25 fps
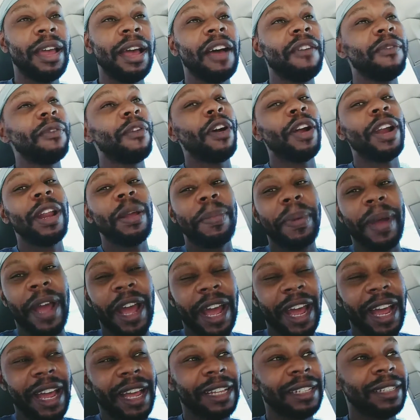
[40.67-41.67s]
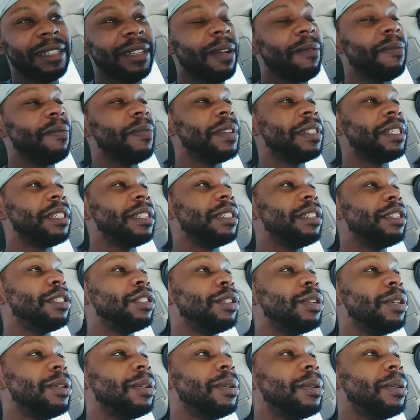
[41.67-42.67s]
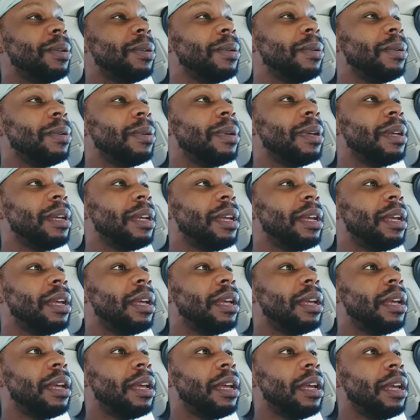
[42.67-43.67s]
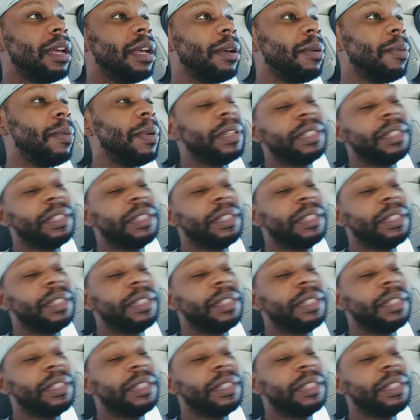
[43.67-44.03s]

I've already passed. I'm listening to you.